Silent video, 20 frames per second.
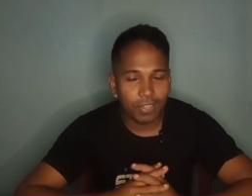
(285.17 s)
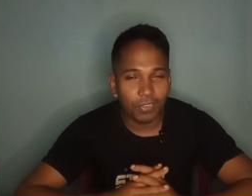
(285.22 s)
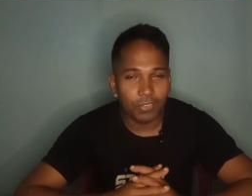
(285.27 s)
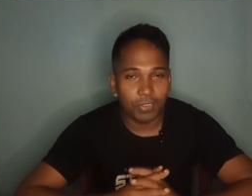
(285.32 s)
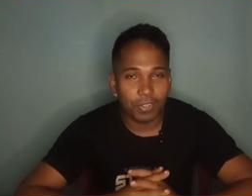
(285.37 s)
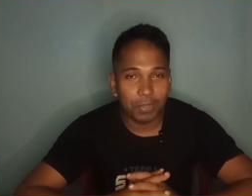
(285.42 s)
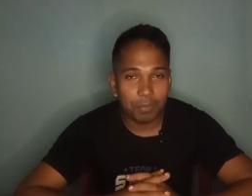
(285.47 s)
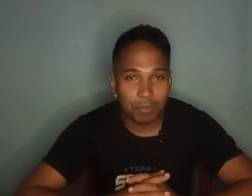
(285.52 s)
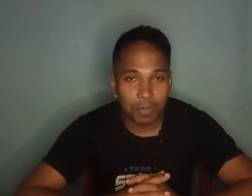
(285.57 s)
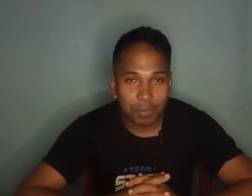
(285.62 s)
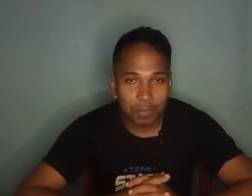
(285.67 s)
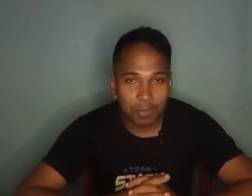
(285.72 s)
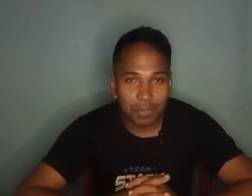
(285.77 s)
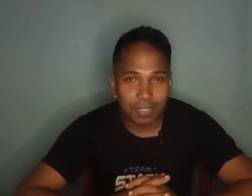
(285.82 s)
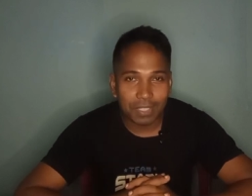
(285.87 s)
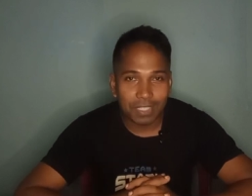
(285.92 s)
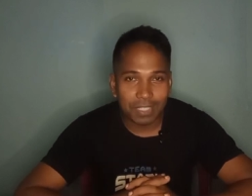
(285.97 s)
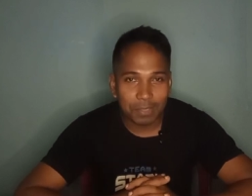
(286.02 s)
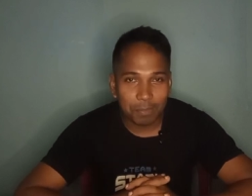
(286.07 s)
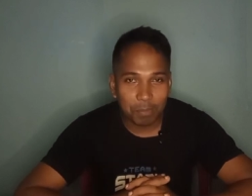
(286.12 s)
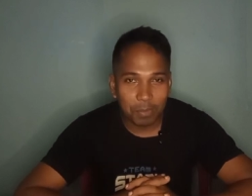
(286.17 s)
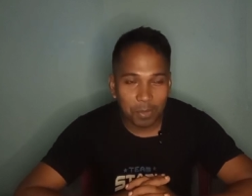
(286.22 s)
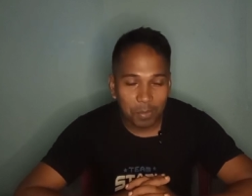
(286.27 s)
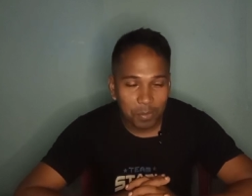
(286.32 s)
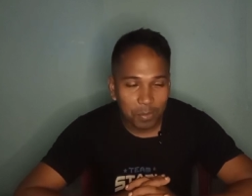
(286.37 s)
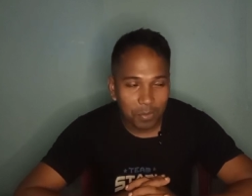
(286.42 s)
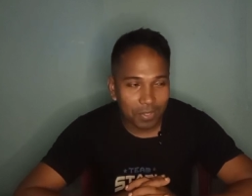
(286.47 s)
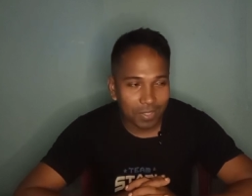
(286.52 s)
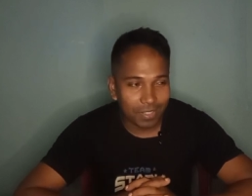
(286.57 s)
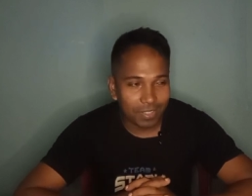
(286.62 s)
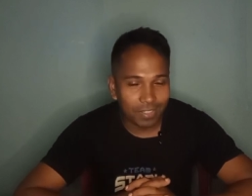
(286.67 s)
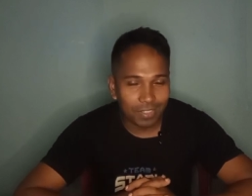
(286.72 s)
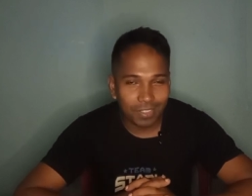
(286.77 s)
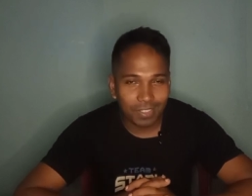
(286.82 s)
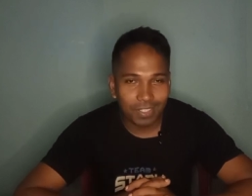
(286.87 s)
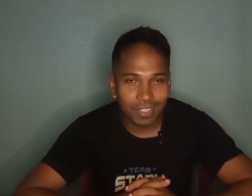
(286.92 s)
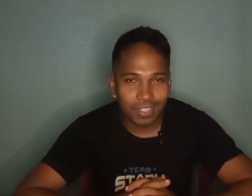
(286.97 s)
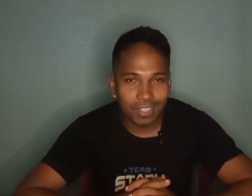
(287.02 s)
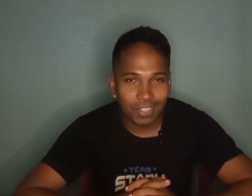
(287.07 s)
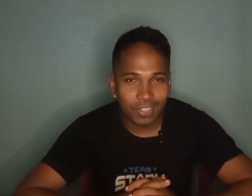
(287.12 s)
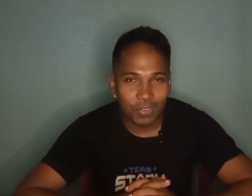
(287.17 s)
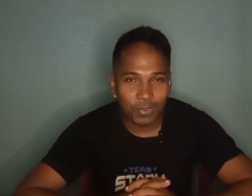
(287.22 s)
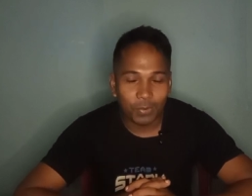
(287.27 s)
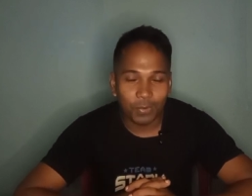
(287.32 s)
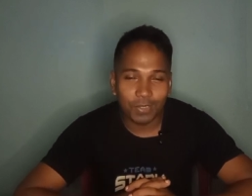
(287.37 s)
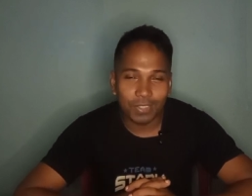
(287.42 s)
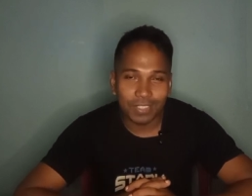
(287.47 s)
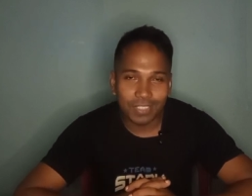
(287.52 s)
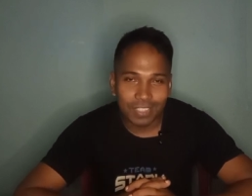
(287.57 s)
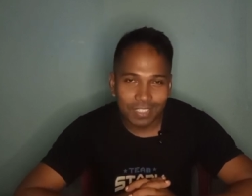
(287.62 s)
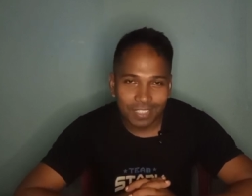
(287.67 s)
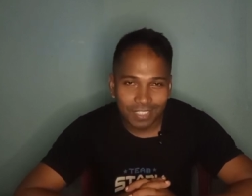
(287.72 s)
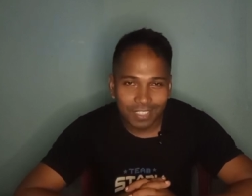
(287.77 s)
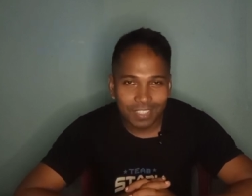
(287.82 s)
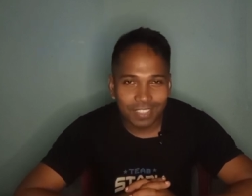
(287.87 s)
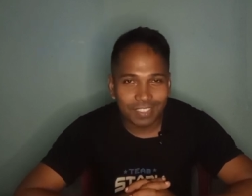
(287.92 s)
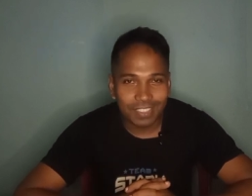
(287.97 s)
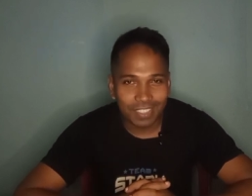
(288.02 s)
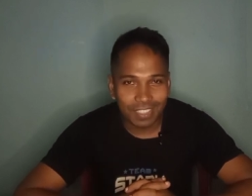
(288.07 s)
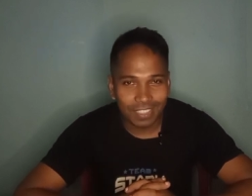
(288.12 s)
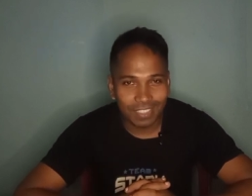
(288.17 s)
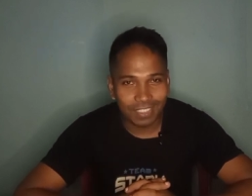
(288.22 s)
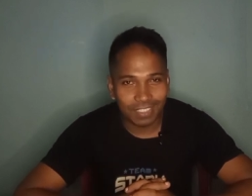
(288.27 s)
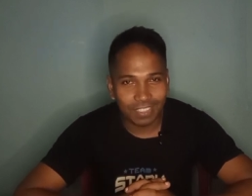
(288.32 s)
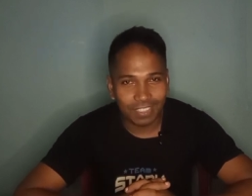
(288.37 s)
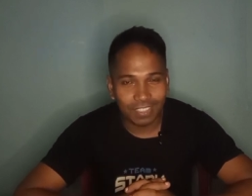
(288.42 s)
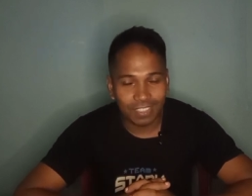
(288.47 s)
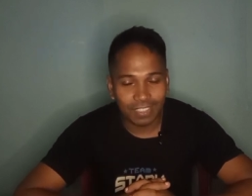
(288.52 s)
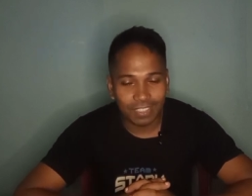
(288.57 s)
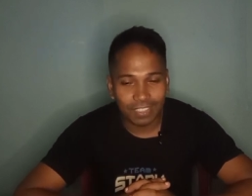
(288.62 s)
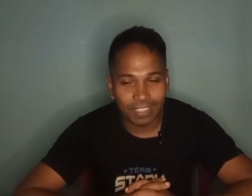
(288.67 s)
Redbubble is popular on a sticker selling.